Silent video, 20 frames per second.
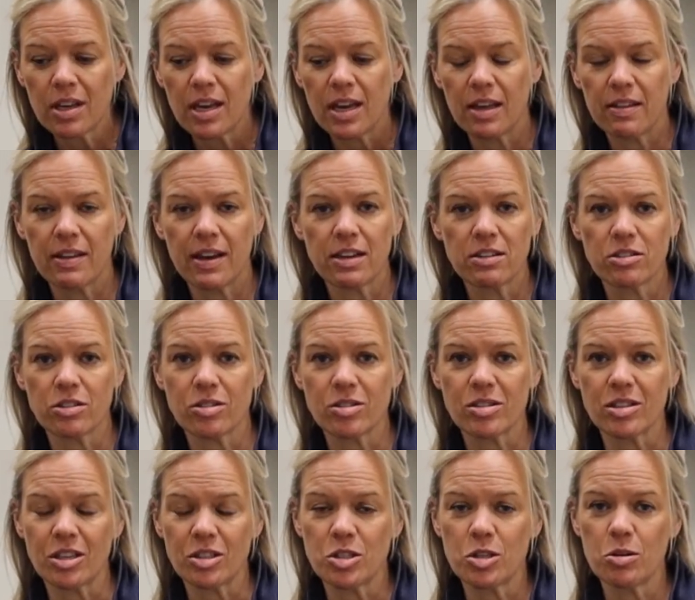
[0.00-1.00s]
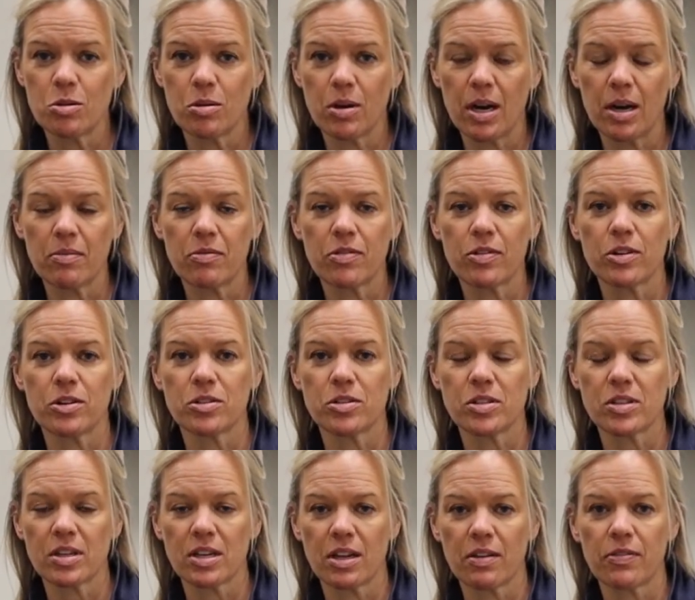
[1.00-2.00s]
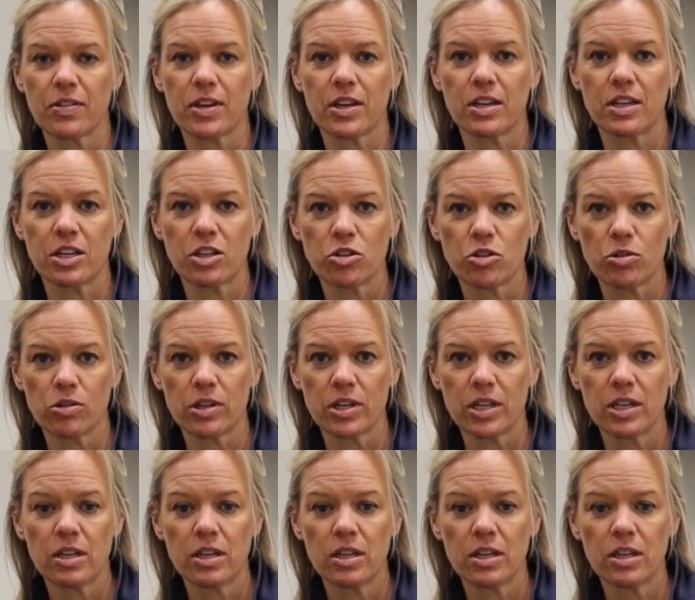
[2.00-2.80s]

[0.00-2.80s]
And that just sets you up for a significant injury.